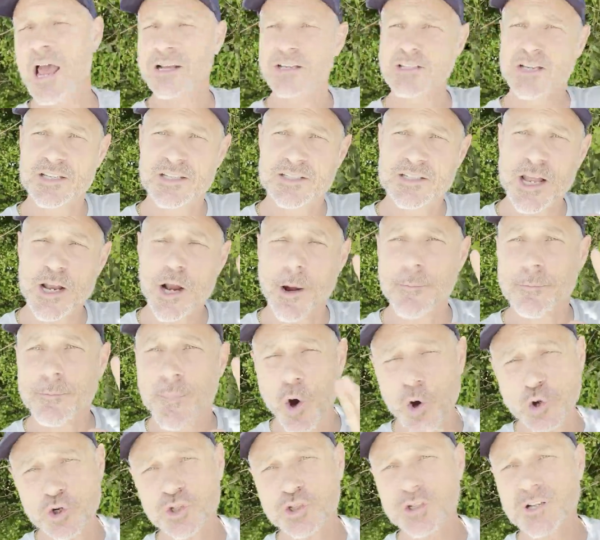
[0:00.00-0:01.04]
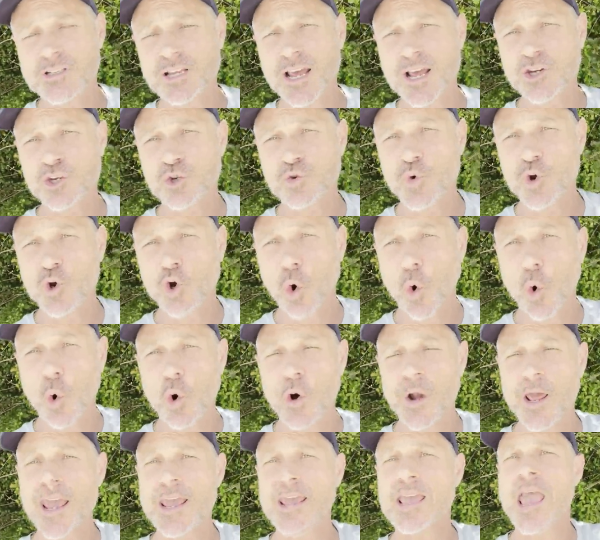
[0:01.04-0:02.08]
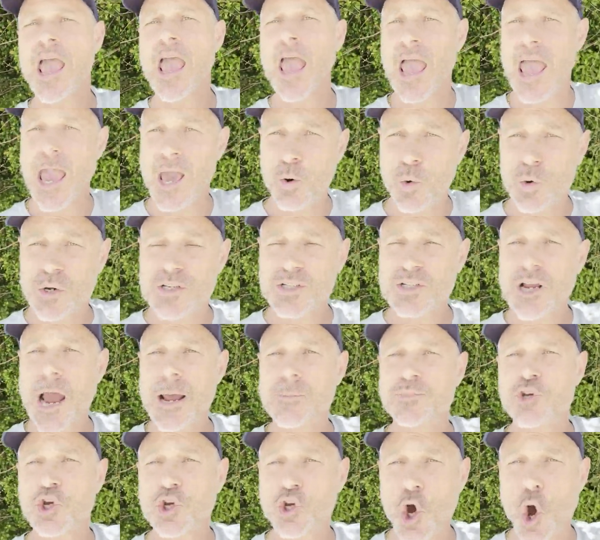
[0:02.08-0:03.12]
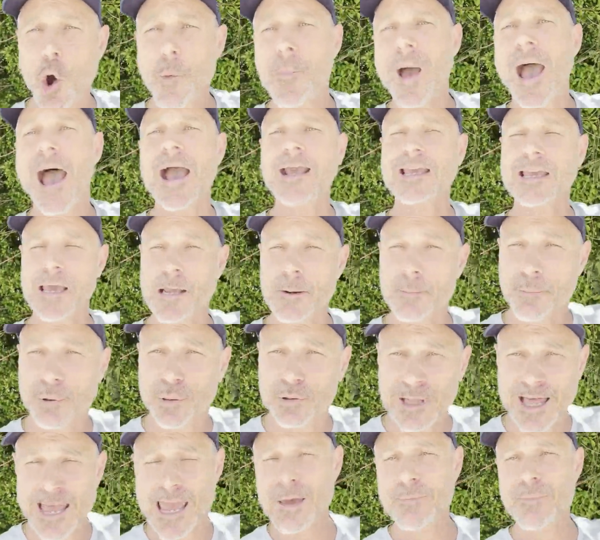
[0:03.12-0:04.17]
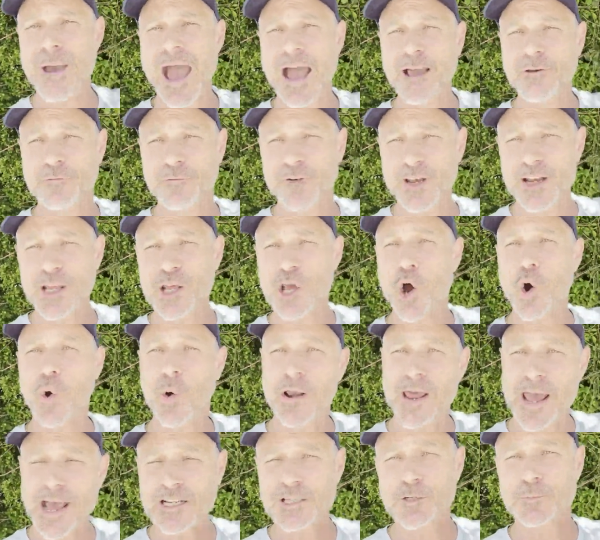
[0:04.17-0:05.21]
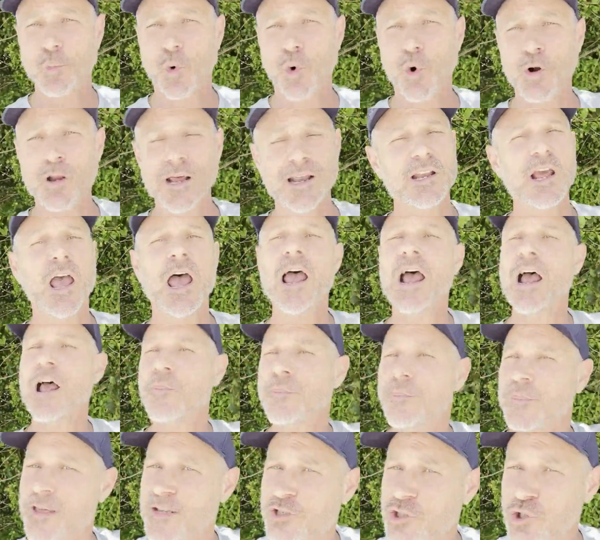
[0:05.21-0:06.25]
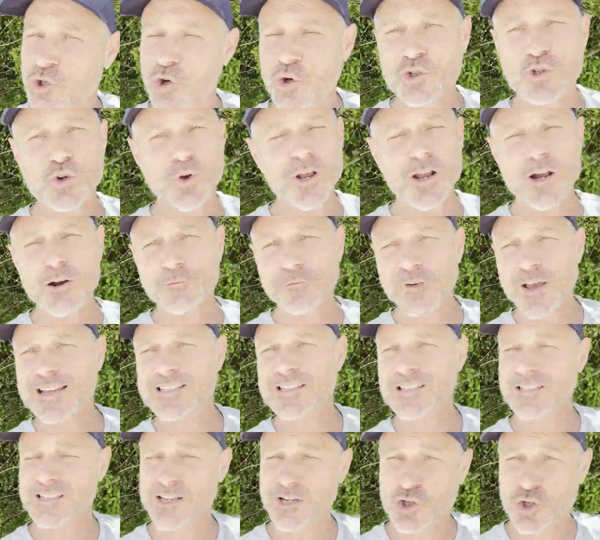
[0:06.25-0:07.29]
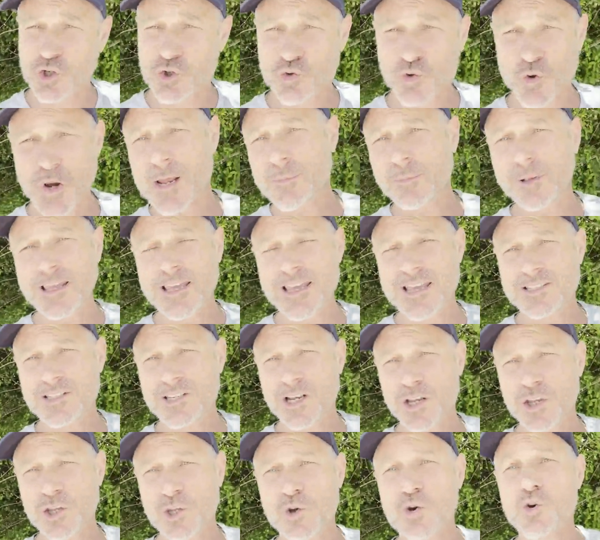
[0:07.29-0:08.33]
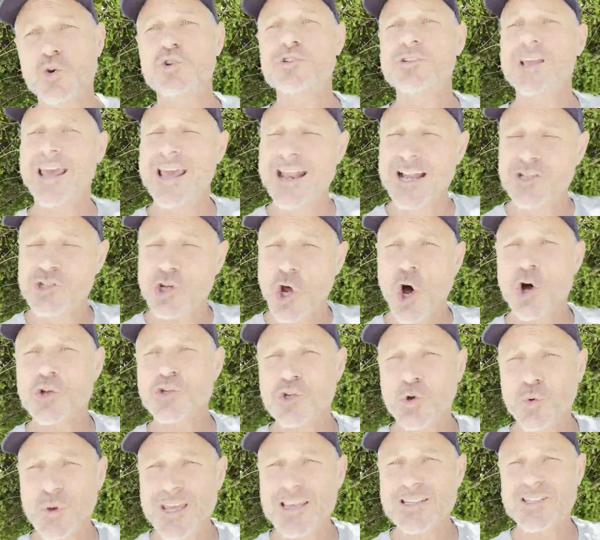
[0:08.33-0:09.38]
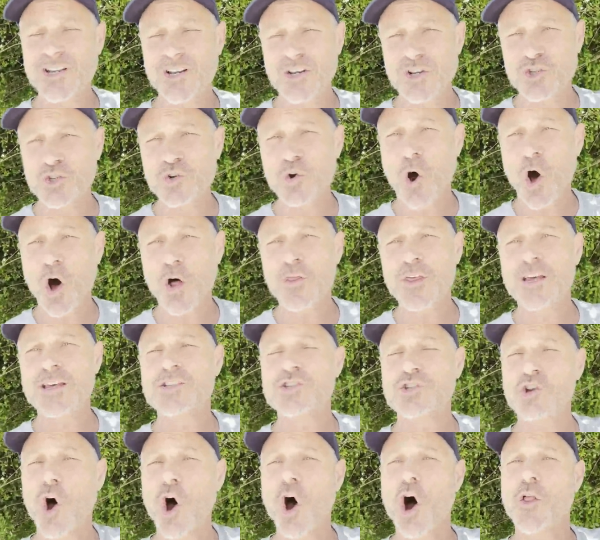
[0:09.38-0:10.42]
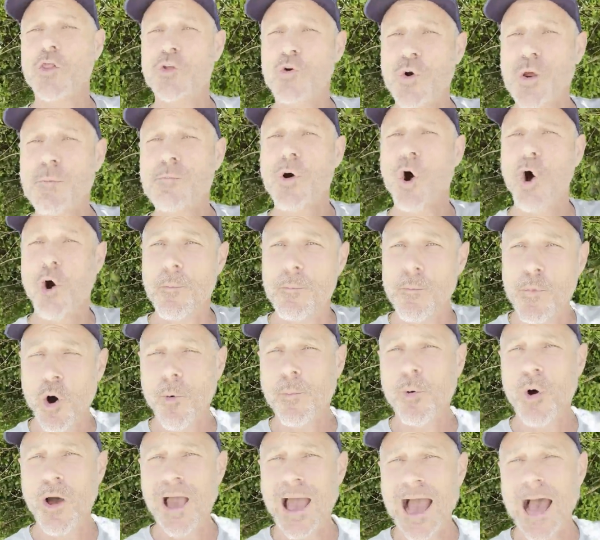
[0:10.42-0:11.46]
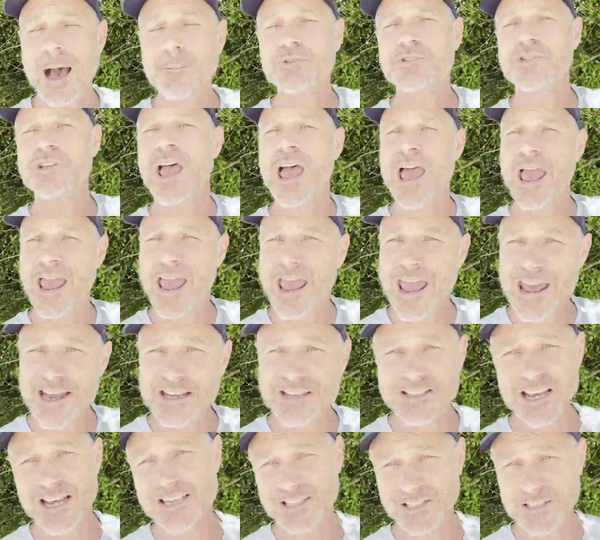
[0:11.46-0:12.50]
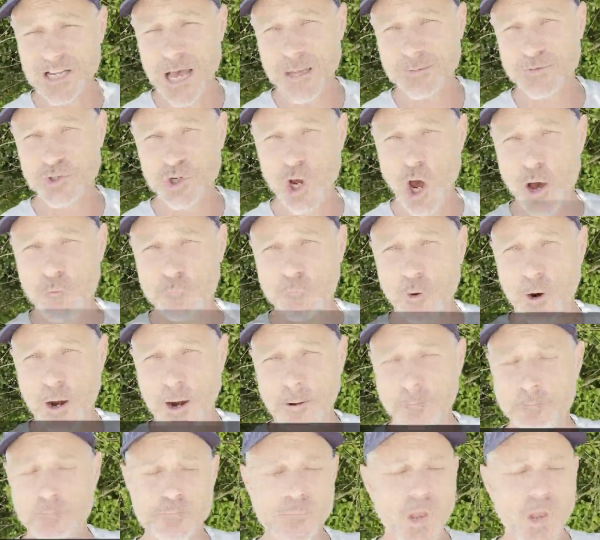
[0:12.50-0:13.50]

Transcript: to set up motion detection recording, and when it's time to go back and play back video and export it, this user interface is extremely easy to use and it's also easy to do all this on the remote mobile apps and desktop software.